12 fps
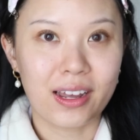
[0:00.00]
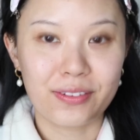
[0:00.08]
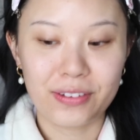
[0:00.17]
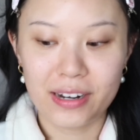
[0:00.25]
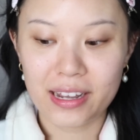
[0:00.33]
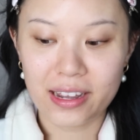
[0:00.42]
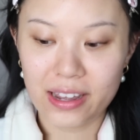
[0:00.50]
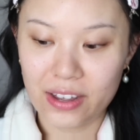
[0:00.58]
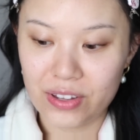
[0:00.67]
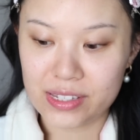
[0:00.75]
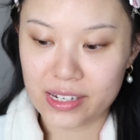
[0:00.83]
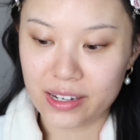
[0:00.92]
I feel like I
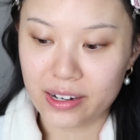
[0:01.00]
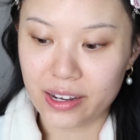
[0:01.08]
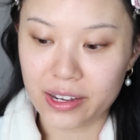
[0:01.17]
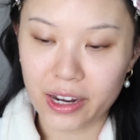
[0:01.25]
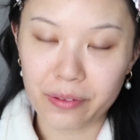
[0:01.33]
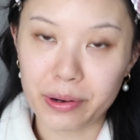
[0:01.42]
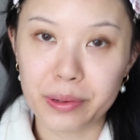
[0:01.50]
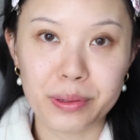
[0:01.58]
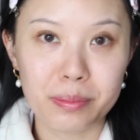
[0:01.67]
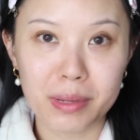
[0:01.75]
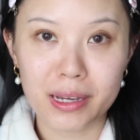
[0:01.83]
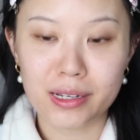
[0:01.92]
haven't done a get ready
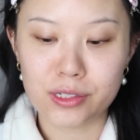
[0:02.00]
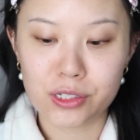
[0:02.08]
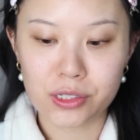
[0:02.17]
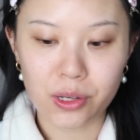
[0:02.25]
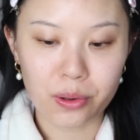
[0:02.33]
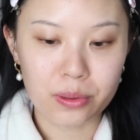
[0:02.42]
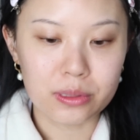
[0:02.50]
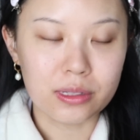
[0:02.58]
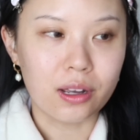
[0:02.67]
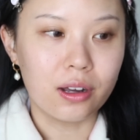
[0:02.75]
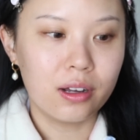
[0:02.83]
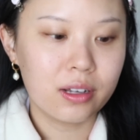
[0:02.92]
with me in so
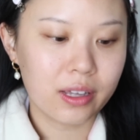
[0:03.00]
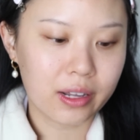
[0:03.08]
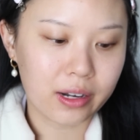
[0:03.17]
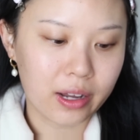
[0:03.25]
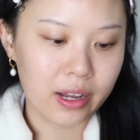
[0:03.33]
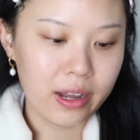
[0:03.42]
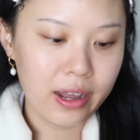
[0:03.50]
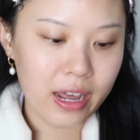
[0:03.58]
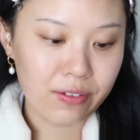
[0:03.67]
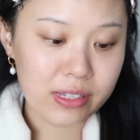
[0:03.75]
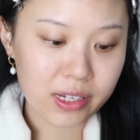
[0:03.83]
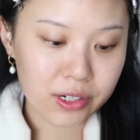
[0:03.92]
long, and I
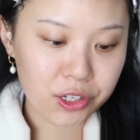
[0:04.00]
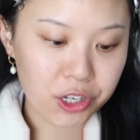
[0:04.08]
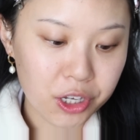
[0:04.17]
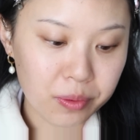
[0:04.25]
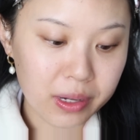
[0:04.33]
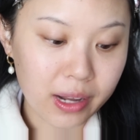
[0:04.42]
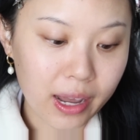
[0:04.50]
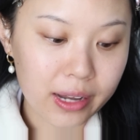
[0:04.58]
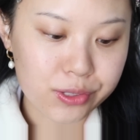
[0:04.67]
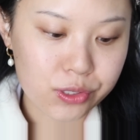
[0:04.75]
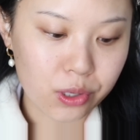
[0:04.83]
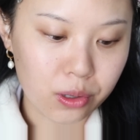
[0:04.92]
haven't done a Q&A
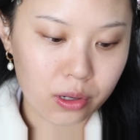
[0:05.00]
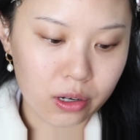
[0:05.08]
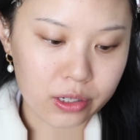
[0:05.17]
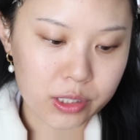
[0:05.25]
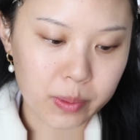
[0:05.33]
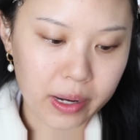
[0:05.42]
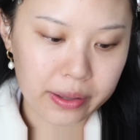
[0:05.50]
in so long as well.